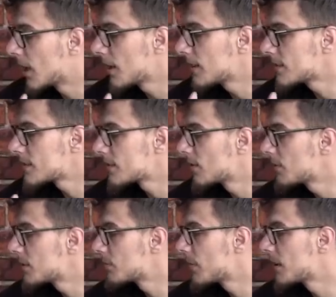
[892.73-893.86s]
guy that's
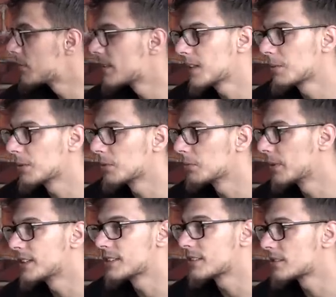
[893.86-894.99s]
going to buy a BMW will
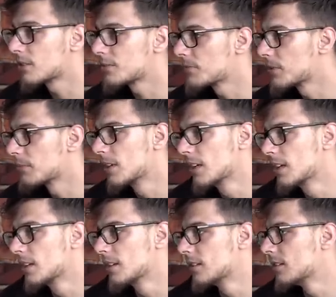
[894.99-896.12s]
buy the stock trim.
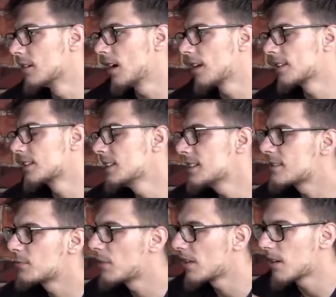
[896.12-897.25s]
At
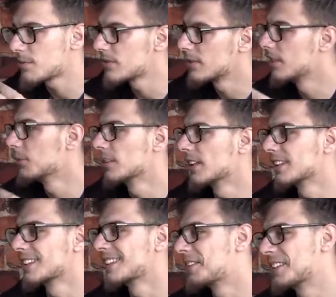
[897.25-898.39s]
least one option he will add
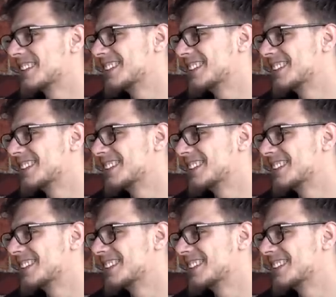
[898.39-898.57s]
it up.